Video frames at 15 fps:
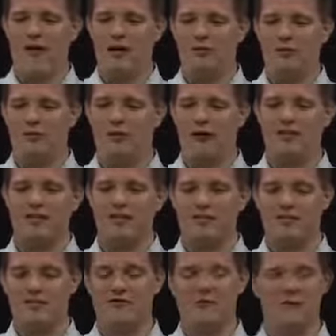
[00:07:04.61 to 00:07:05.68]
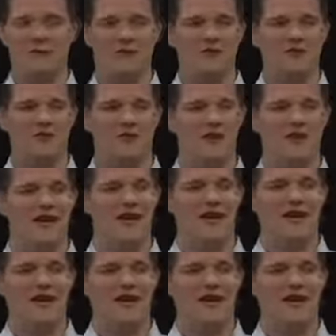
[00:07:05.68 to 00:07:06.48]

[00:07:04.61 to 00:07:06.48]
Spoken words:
and we were watching his infomercial.